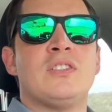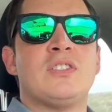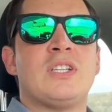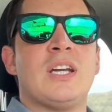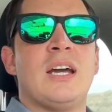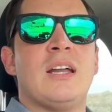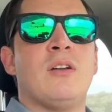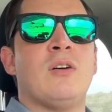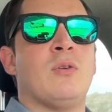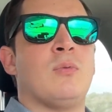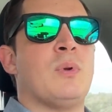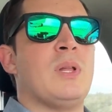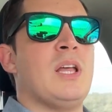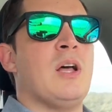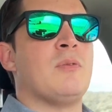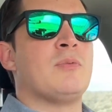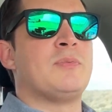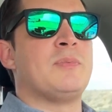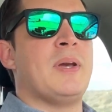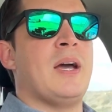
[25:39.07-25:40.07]
channel. It really
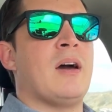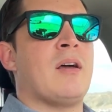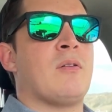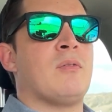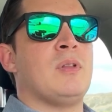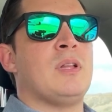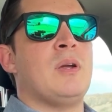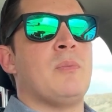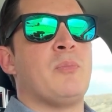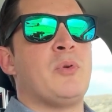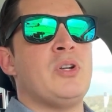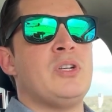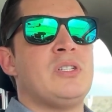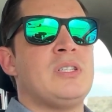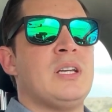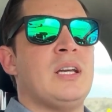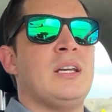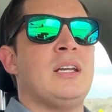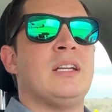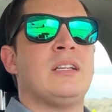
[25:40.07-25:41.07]
helps me out. I really
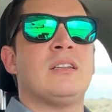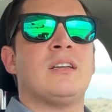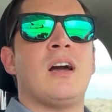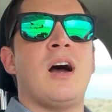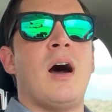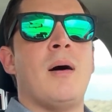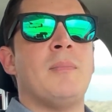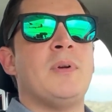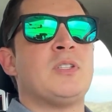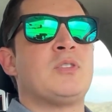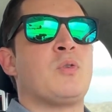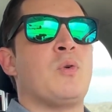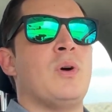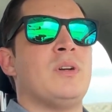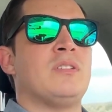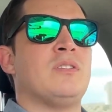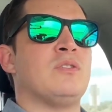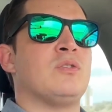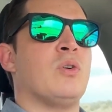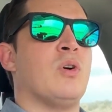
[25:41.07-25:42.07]
appreciate it. Comments,
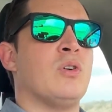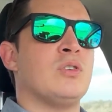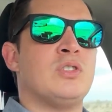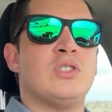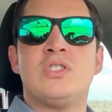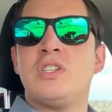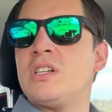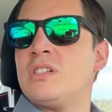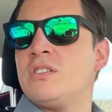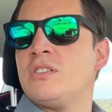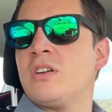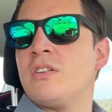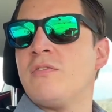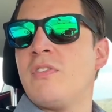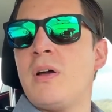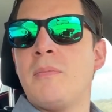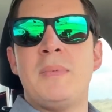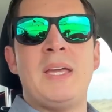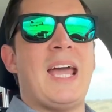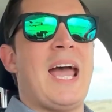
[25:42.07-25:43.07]
questions, or suggestions, you can
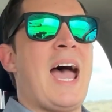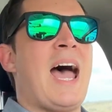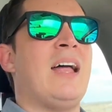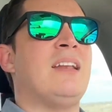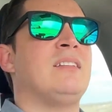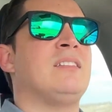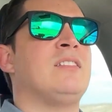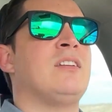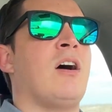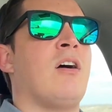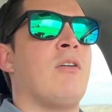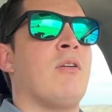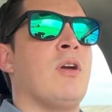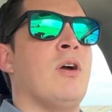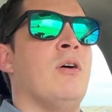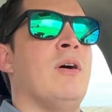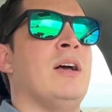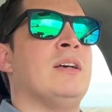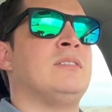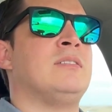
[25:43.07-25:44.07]
find me at
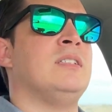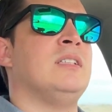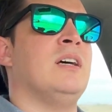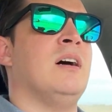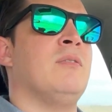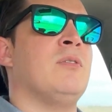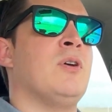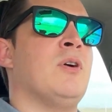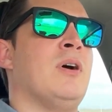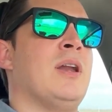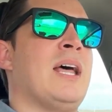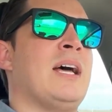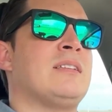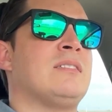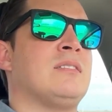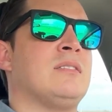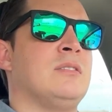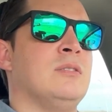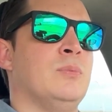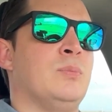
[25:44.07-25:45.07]
Dario SDW and at
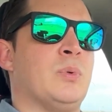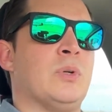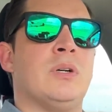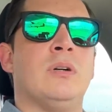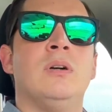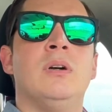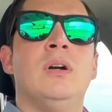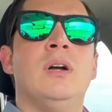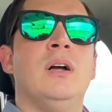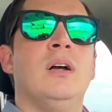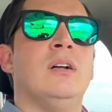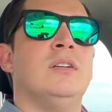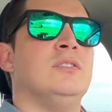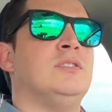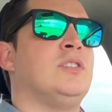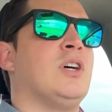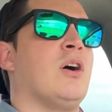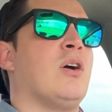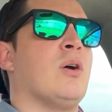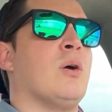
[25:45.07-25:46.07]
Super
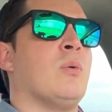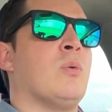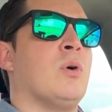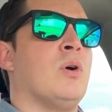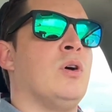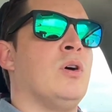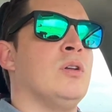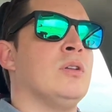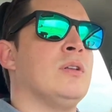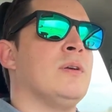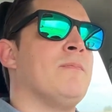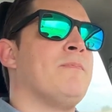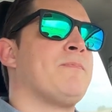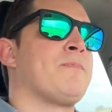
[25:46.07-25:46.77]
Dario World.